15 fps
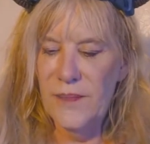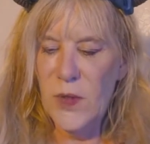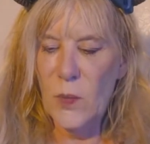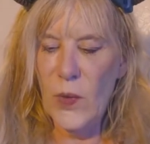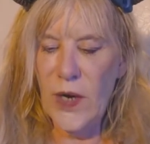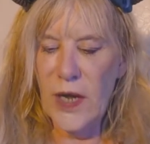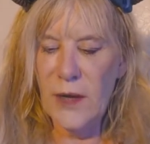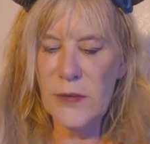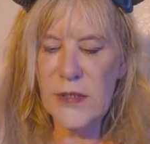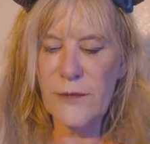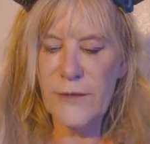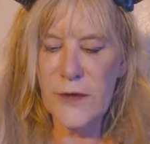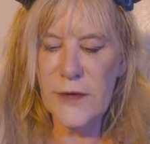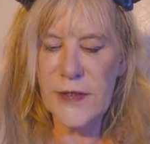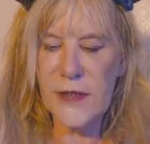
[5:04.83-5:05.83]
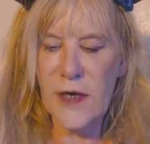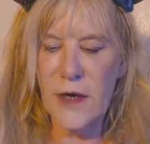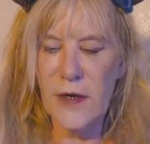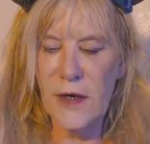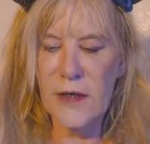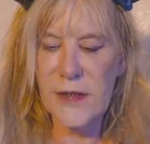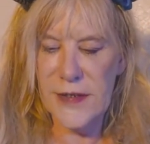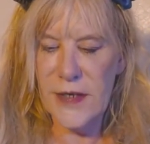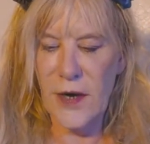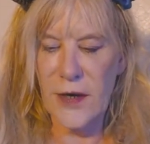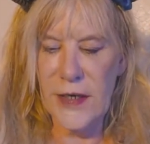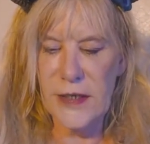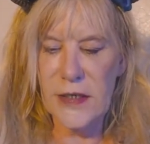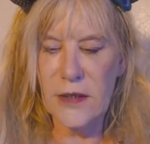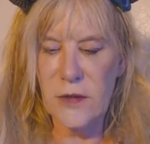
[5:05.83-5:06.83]
when I was first
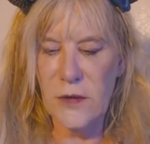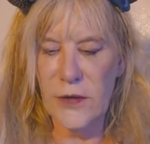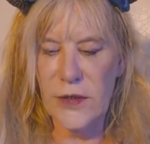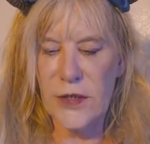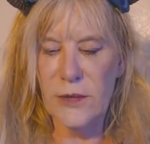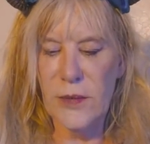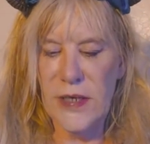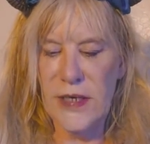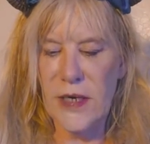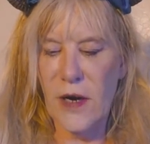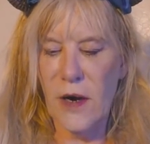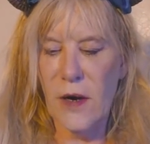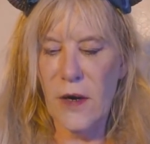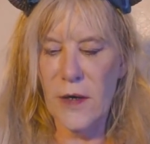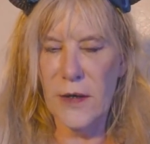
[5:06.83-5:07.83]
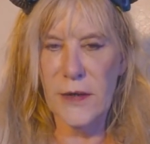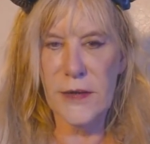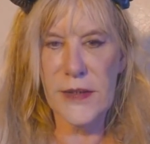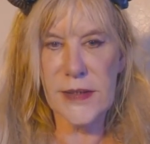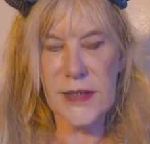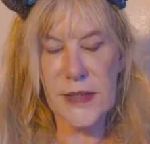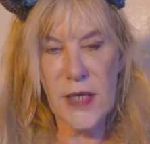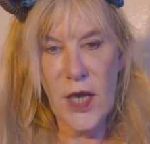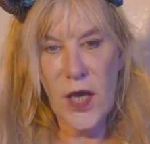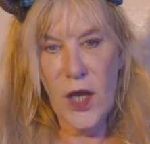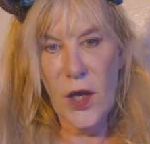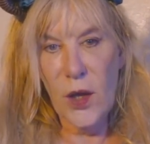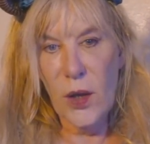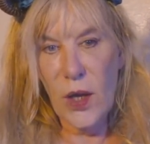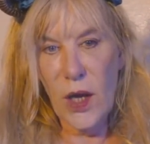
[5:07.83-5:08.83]
starting to learn to read cards,
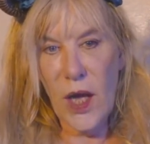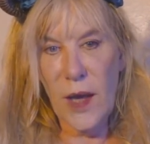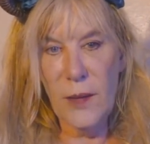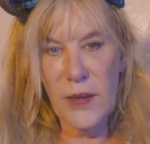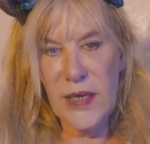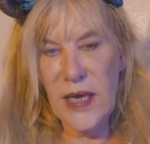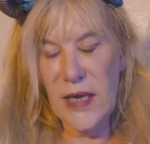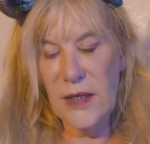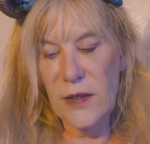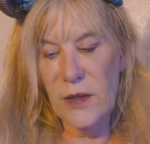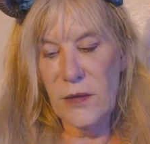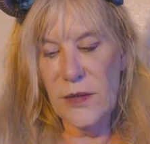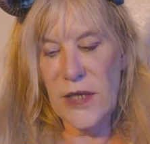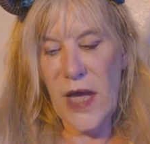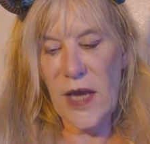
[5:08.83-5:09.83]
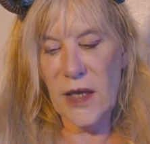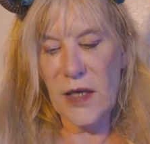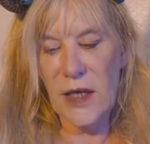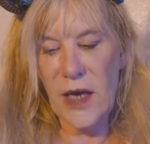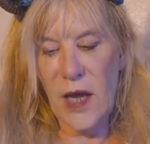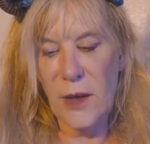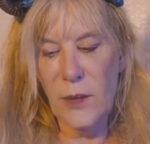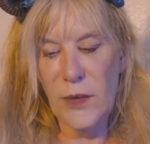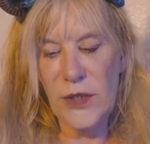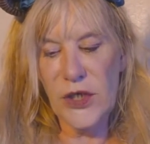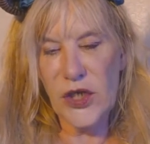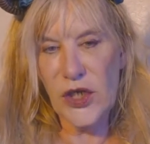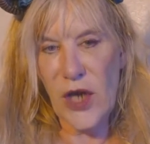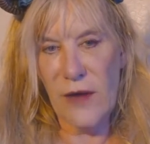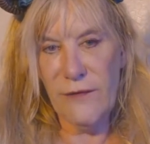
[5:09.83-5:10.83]
I would get a new deck and I would
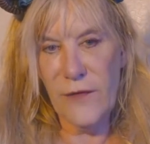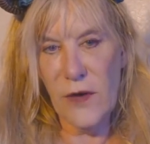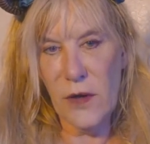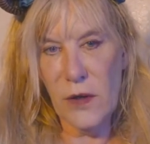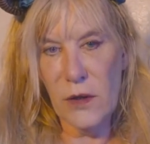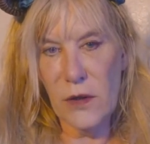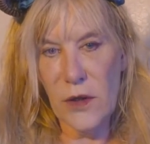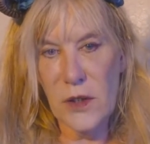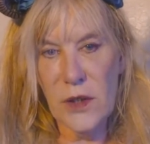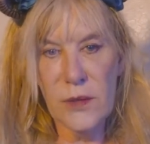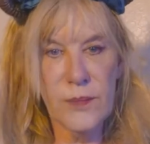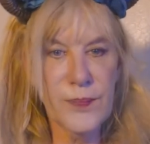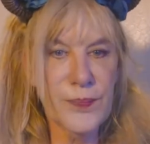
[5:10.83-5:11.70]
shuffle.